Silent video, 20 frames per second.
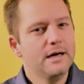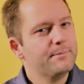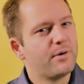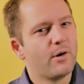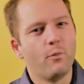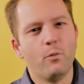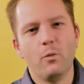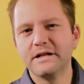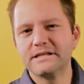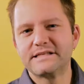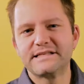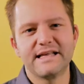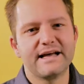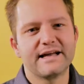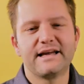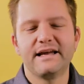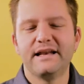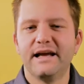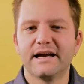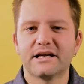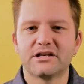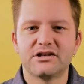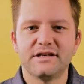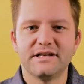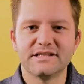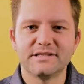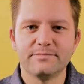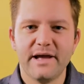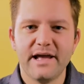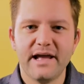But once that connection
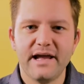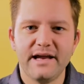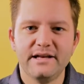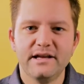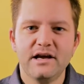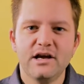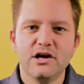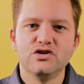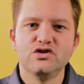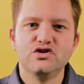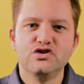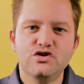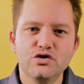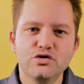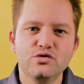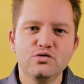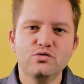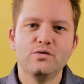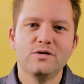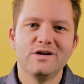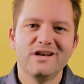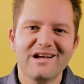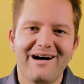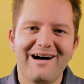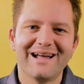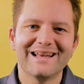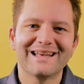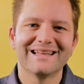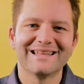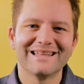is made, do
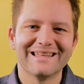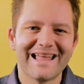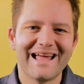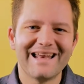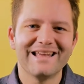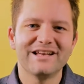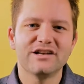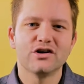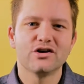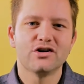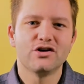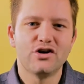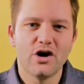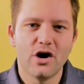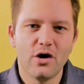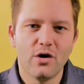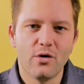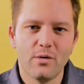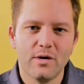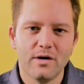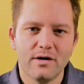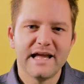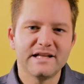not let it go.